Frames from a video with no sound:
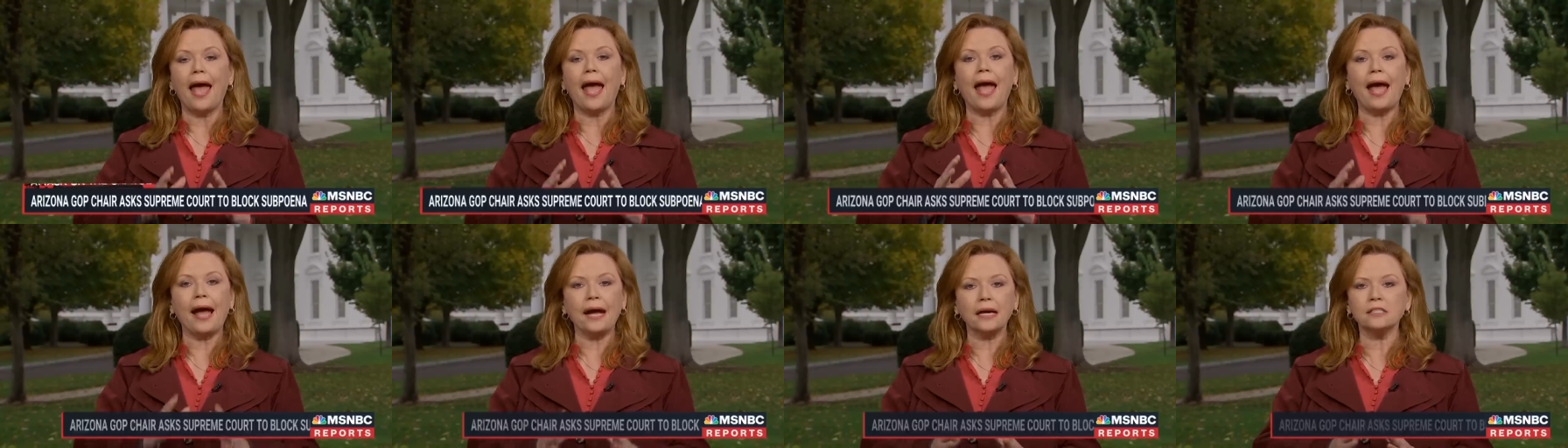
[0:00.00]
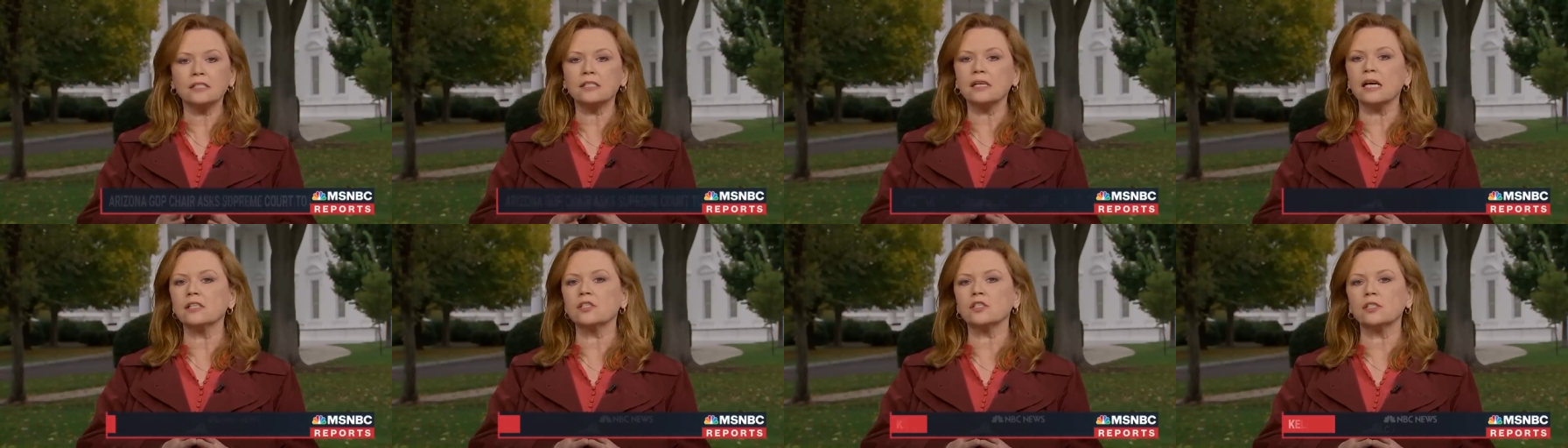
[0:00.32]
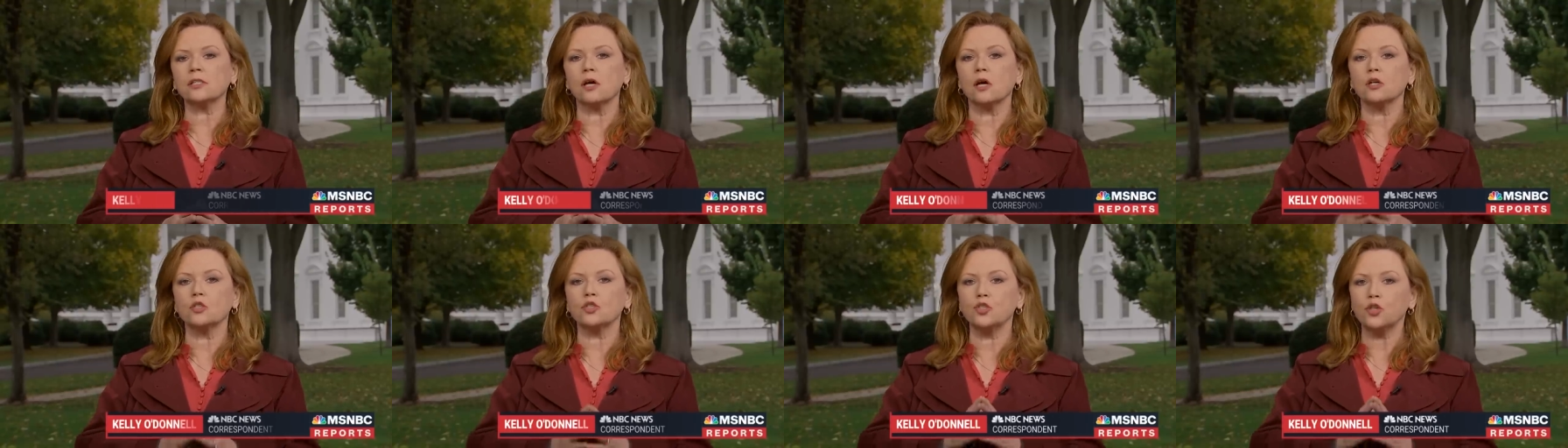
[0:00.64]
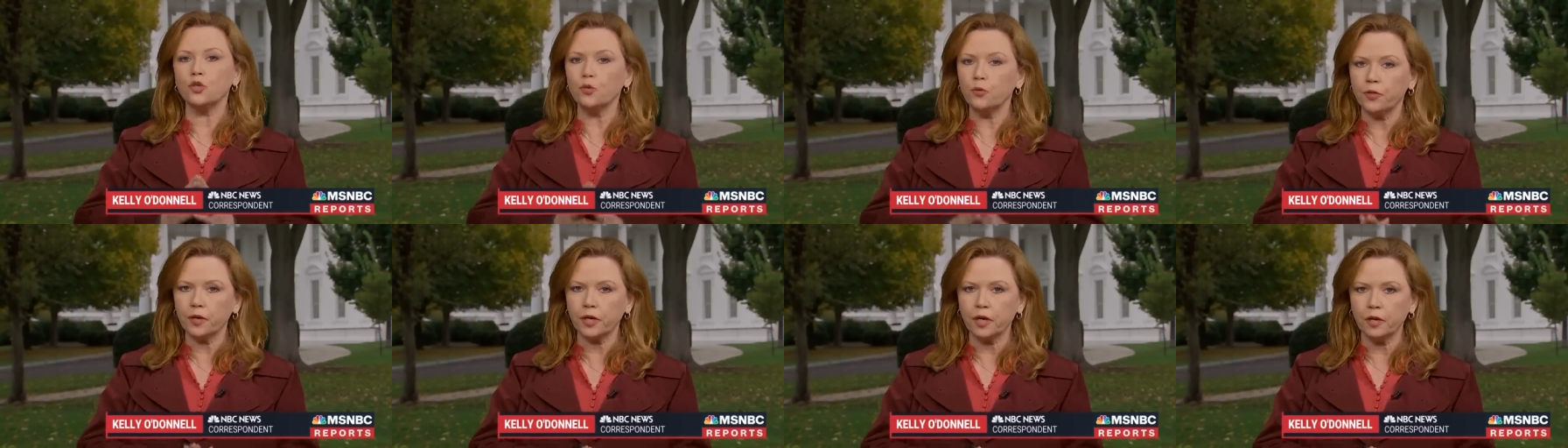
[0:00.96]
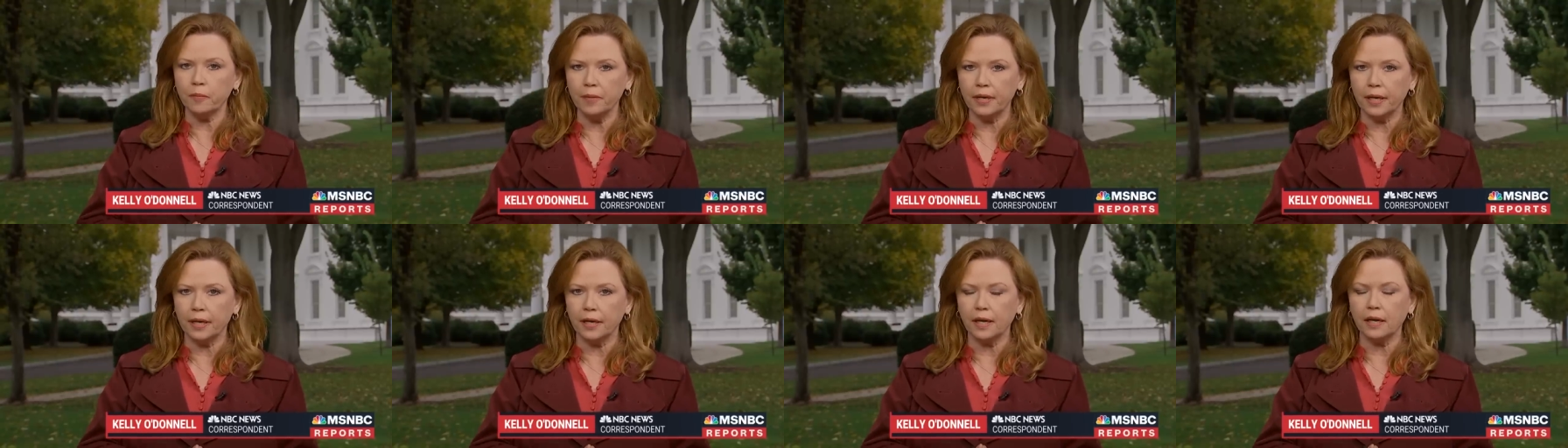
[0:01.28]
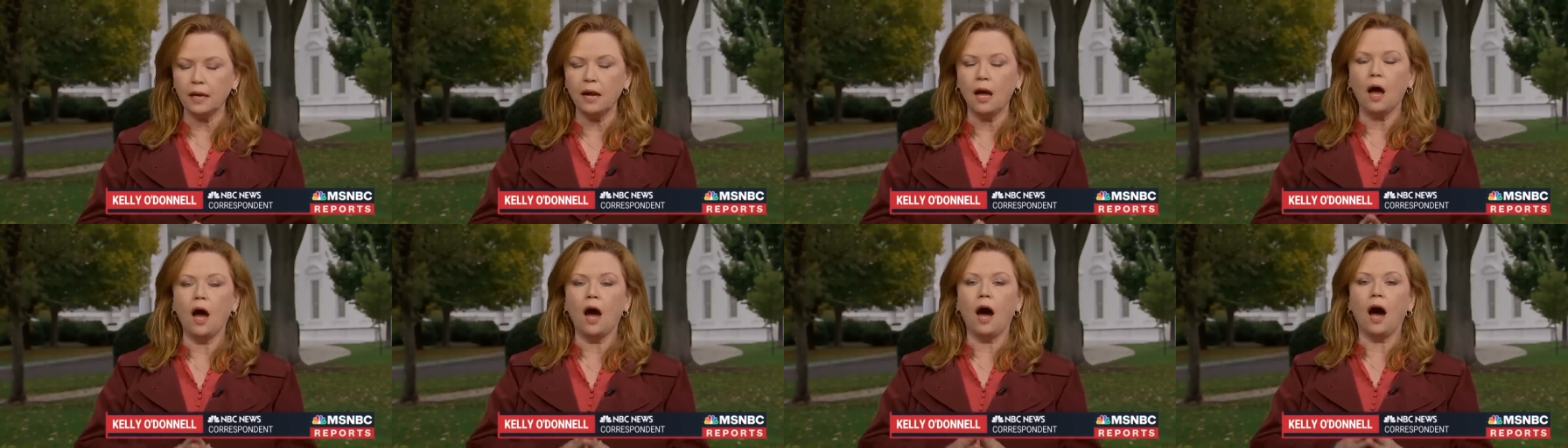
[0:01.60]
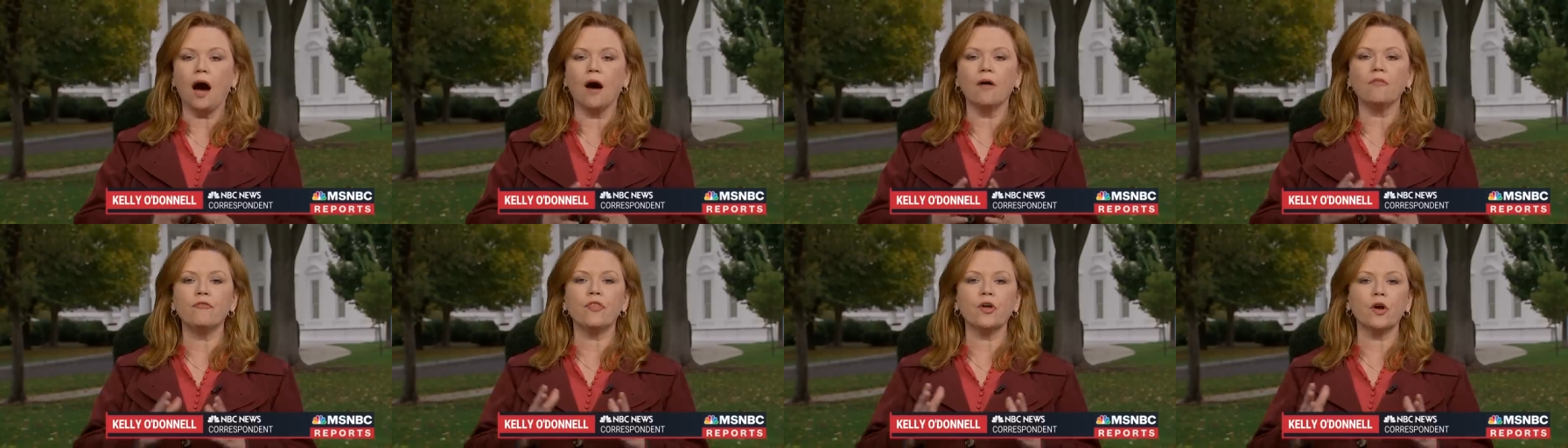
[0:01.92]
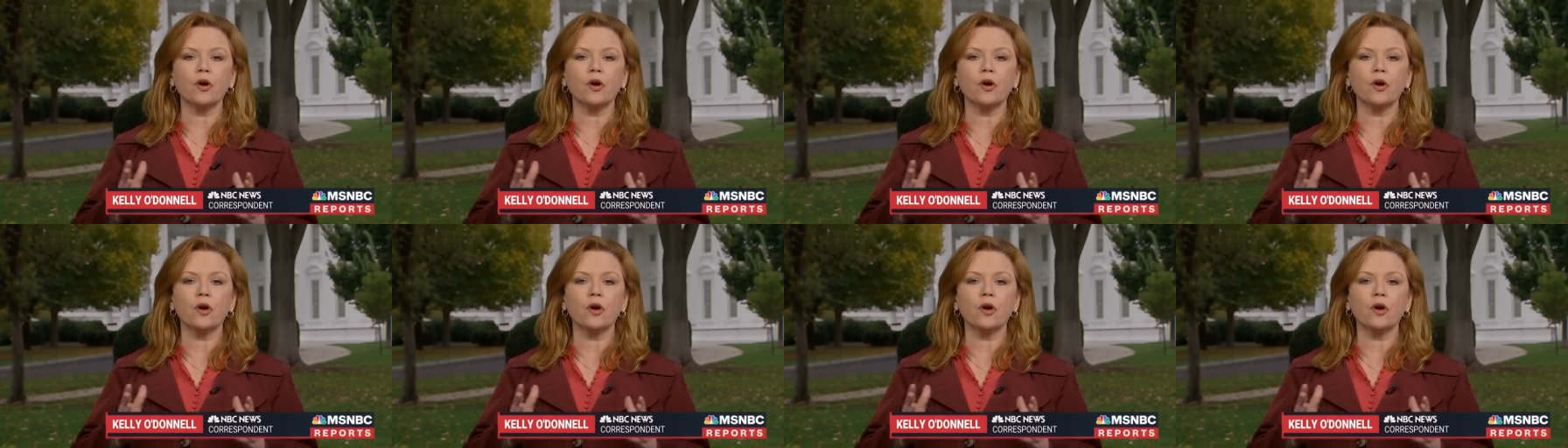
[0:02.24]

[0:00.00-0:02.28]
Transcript: access to the committee of